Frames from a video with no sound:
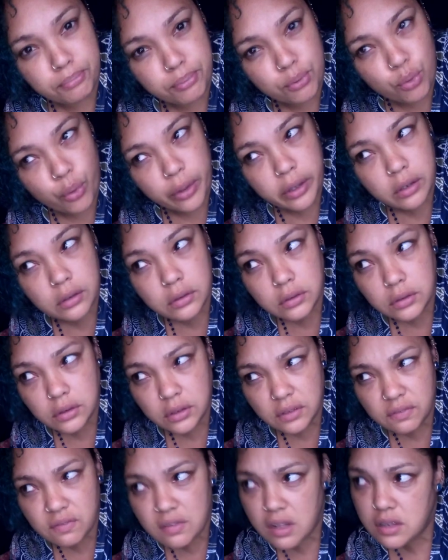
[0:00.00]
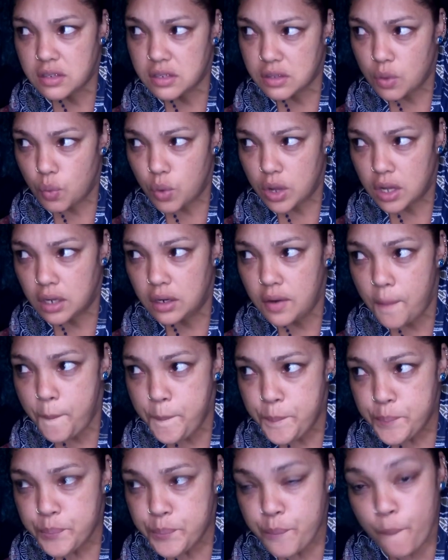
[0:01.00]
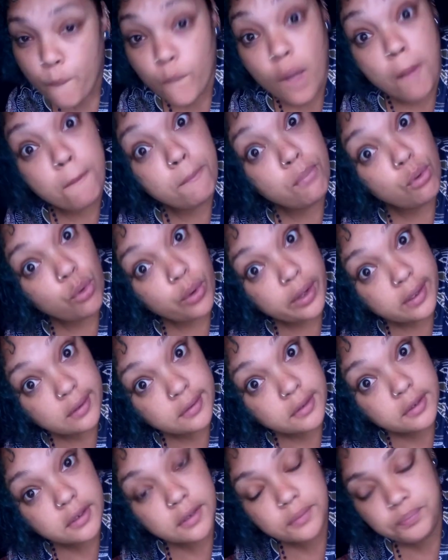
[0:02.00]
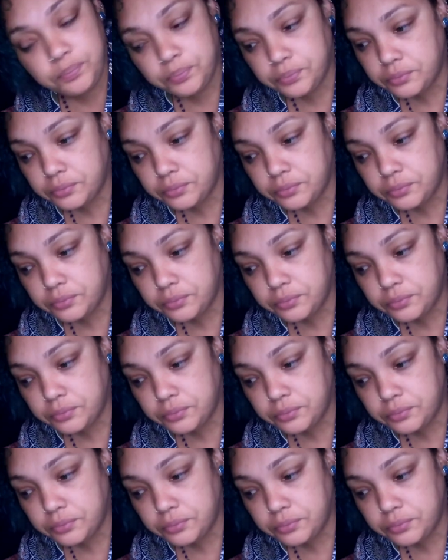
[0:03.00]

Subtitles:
broiled, if that's the word, boiled.